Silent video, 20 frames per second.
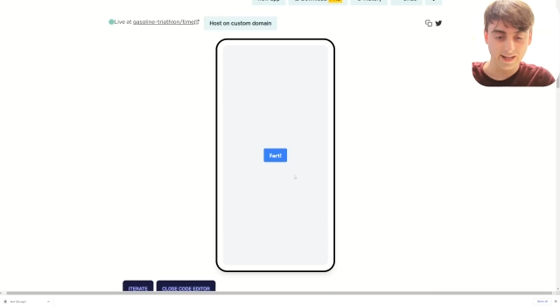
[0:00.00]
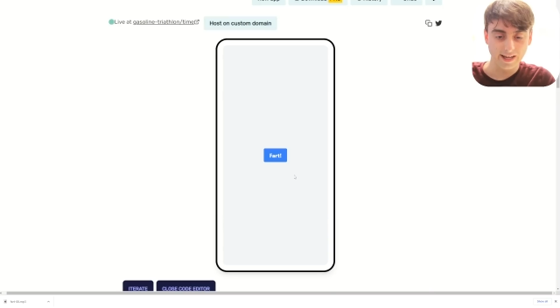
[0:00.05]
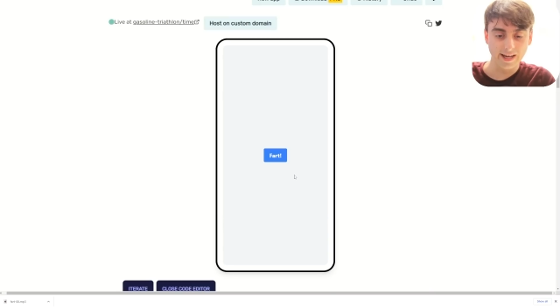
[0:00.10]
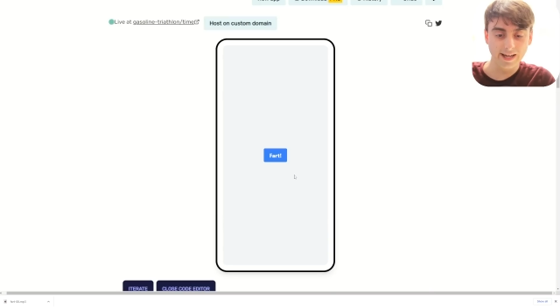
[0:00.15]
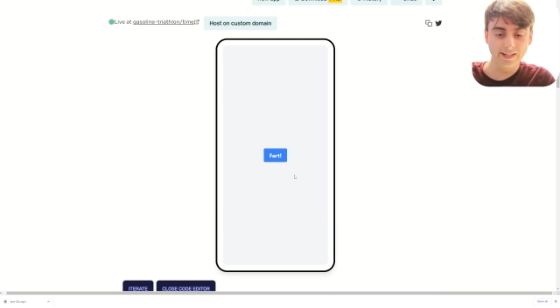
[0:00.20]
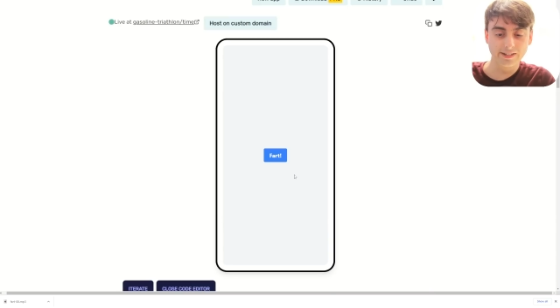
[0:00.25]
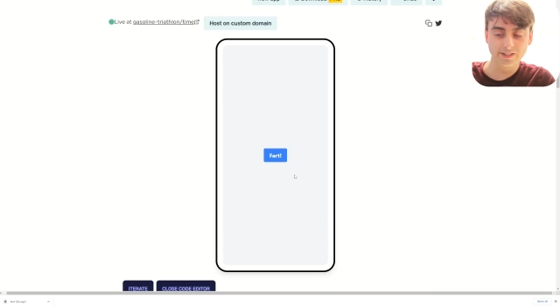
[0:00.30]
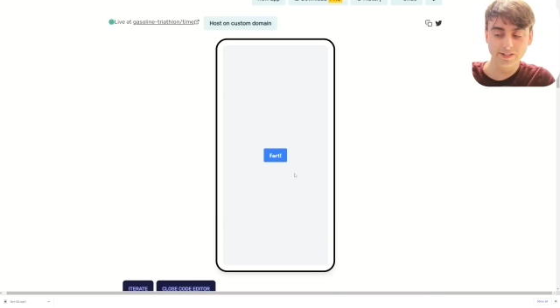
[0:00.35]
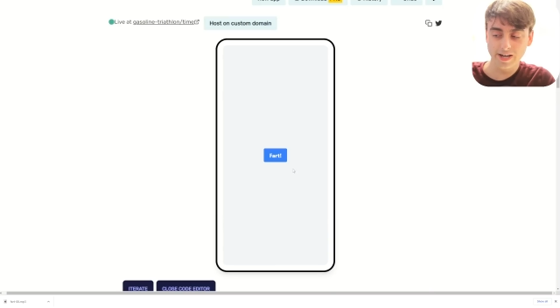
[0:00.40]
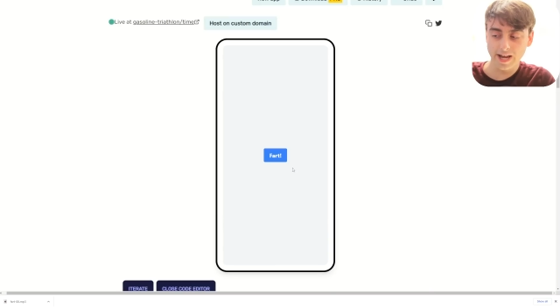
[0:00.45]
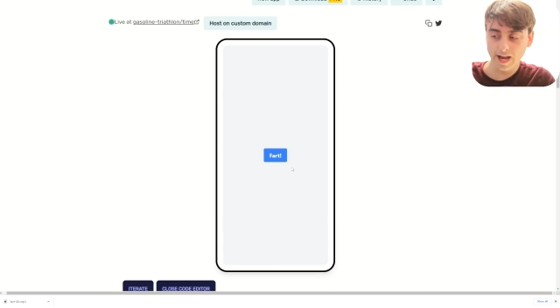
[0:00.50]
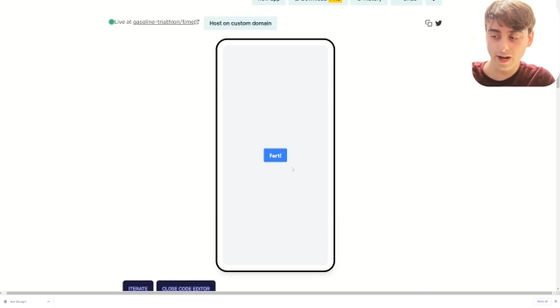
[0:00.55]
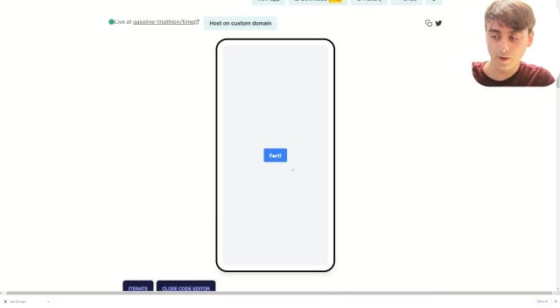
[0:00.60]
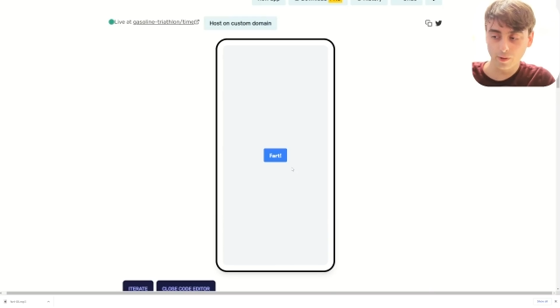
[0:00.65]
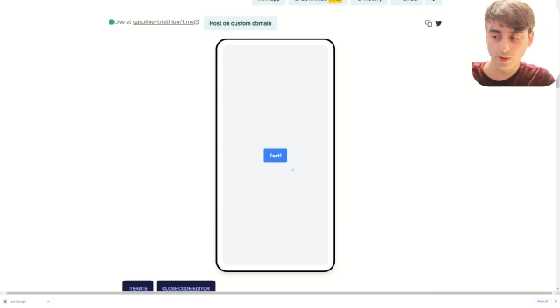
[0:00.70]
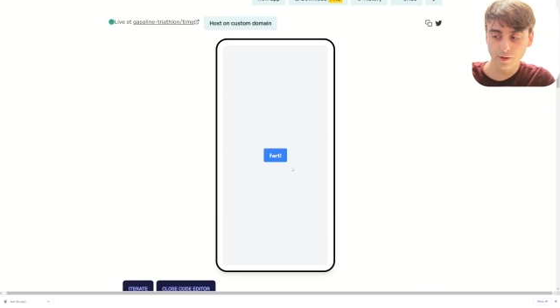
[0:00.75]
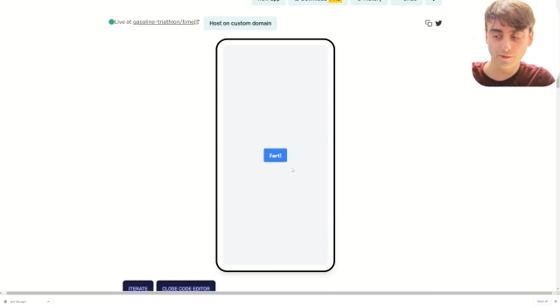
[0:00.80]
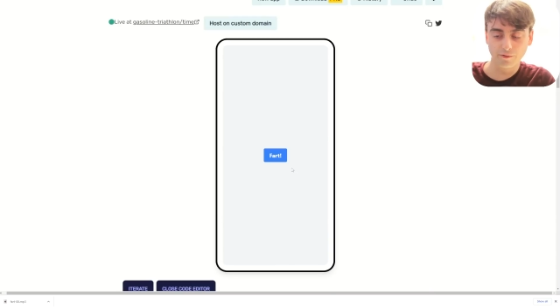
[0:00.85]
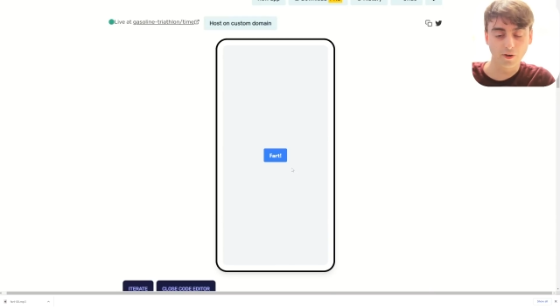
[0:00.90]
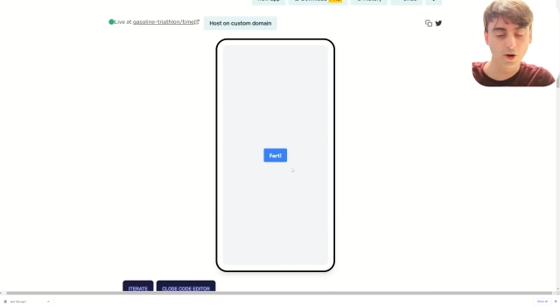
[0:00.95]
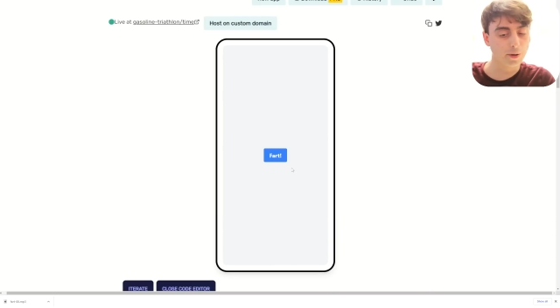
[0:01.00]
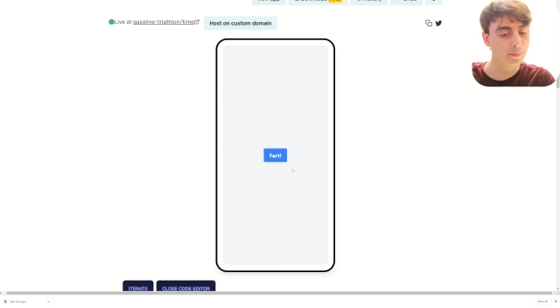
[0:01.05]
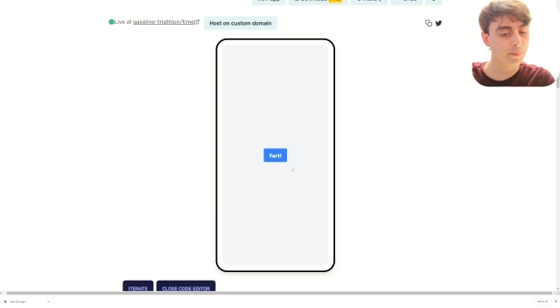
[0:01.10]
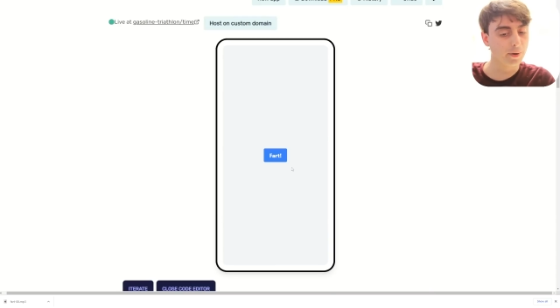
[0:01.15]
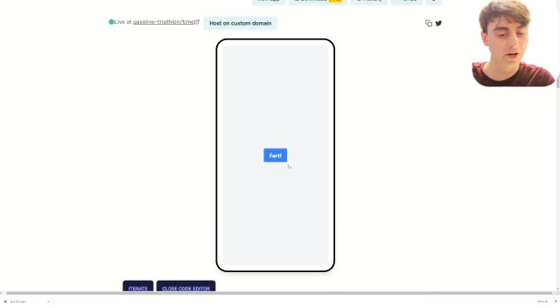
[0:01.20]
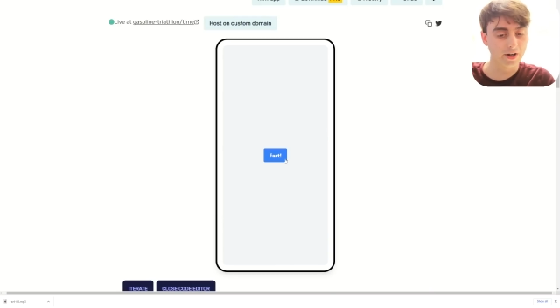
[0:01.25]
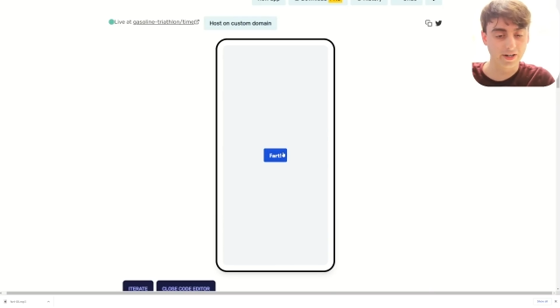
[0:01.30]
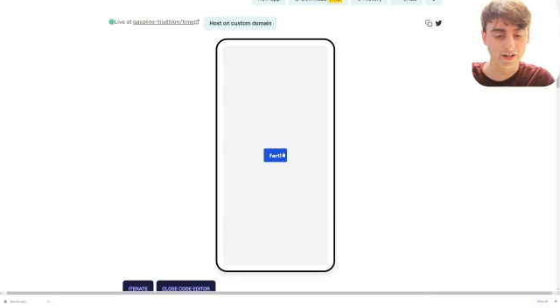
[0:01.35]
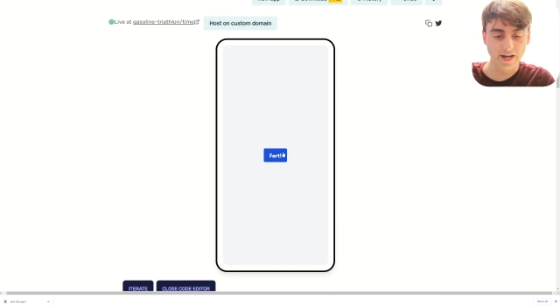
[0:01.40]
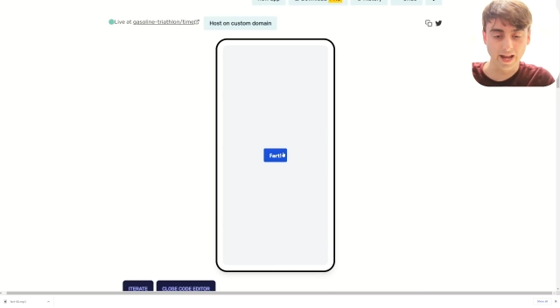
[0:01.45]
And now the fart
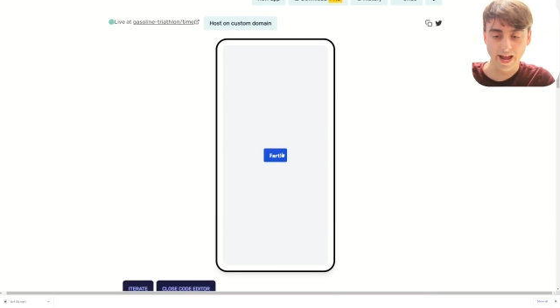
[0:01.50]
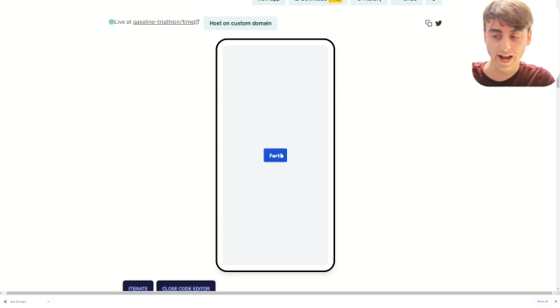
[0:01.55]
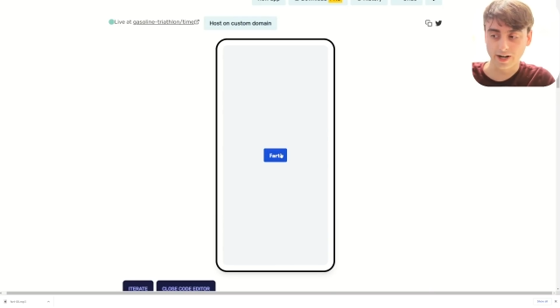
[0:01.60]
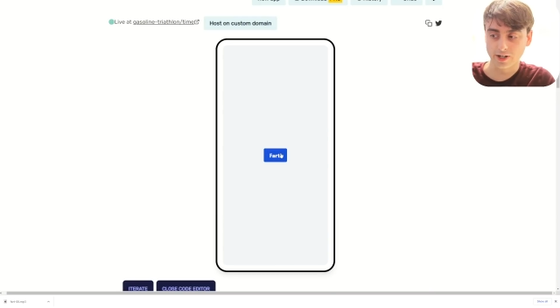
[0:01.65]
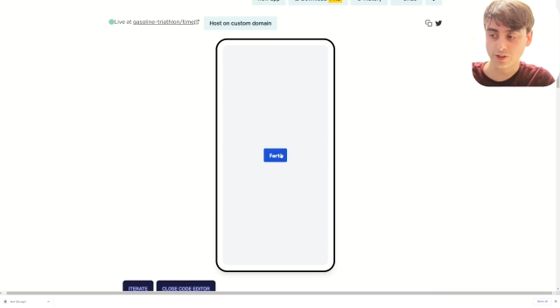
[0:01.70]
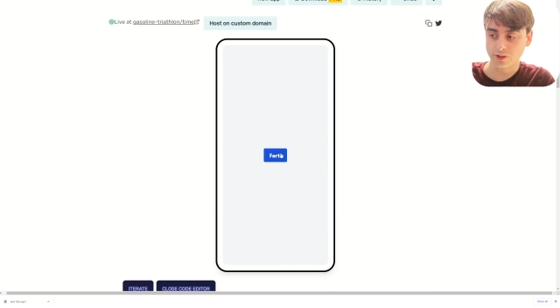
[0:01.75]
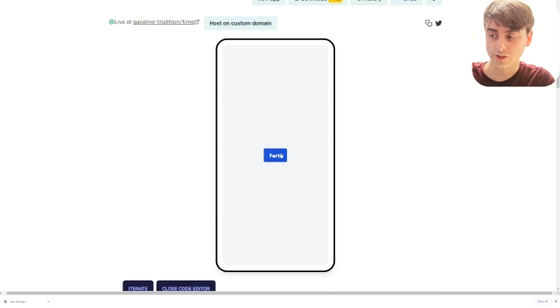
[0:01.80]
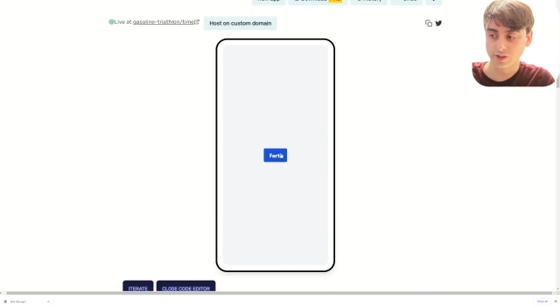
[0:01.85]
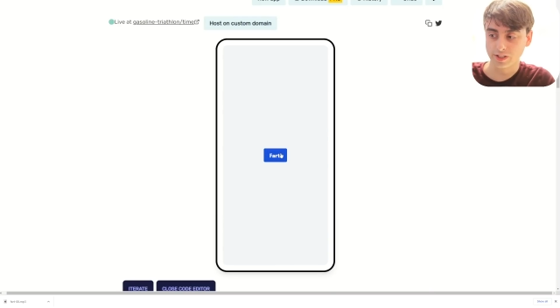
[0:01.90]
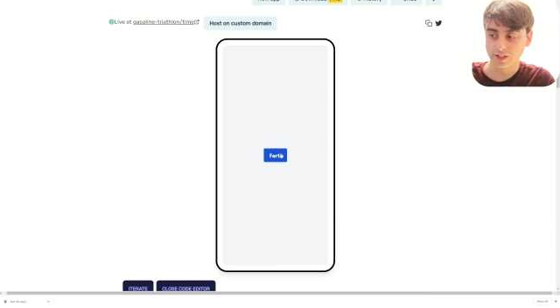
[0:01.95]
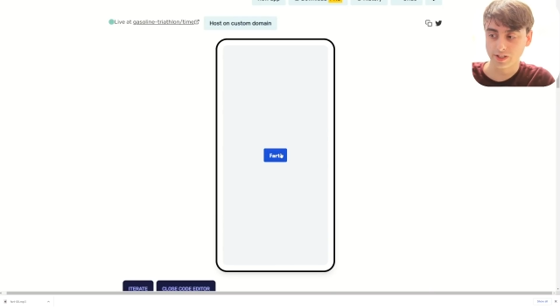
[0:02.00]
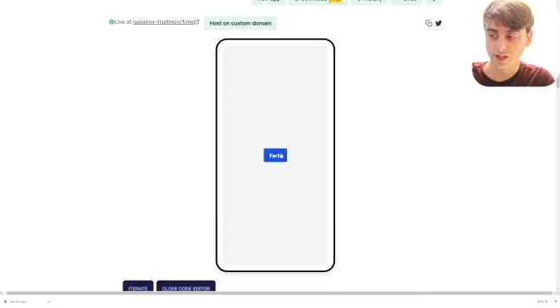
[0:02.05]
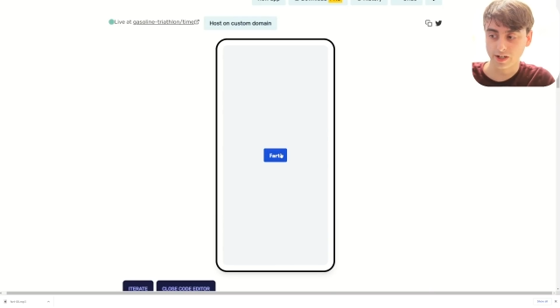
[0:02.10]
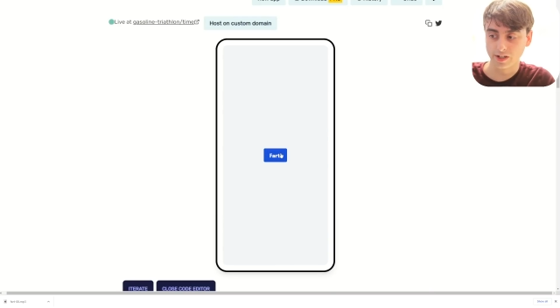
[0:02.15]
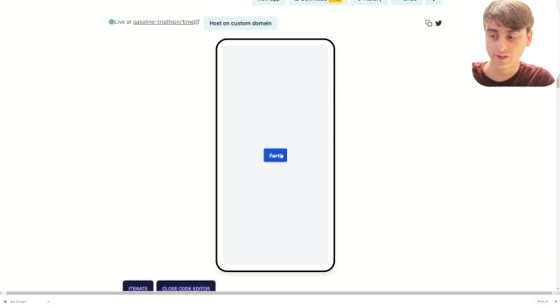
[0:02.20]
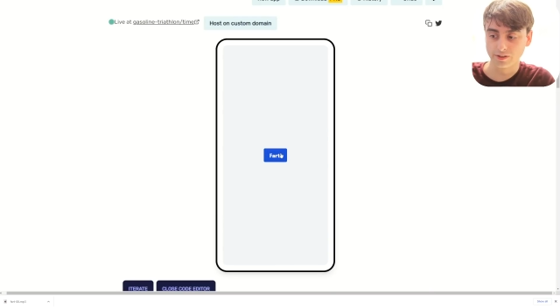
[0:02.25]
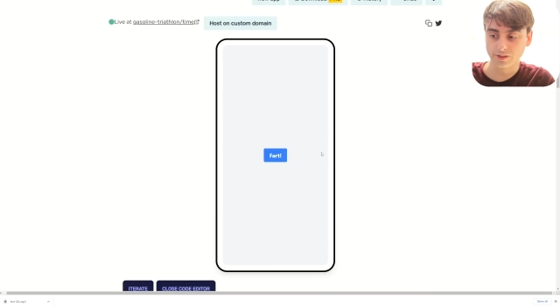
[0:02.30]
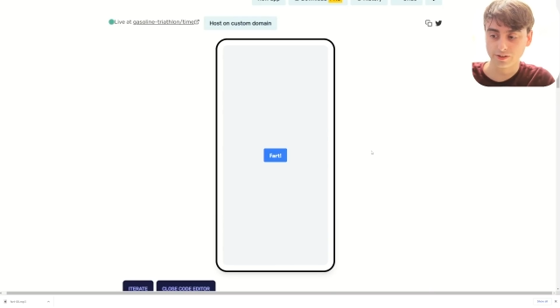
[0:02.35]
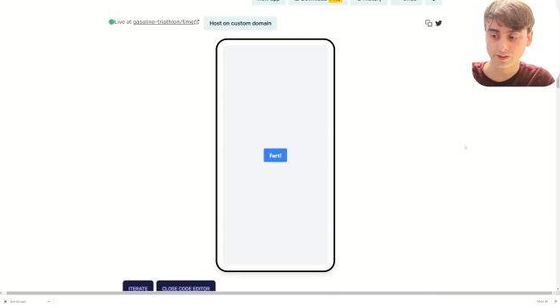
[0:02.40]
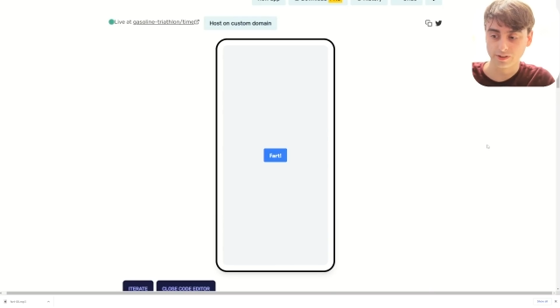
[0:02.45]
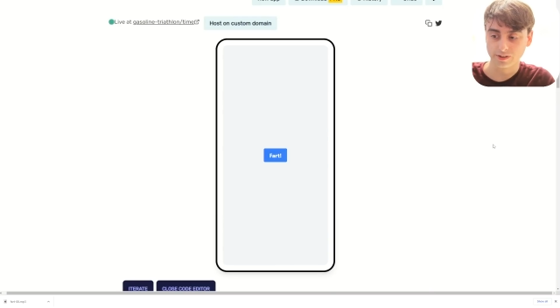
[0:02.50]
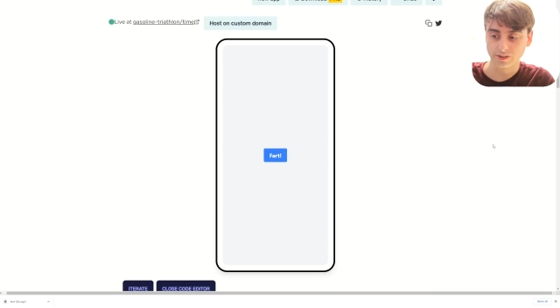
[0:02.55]
button actually does,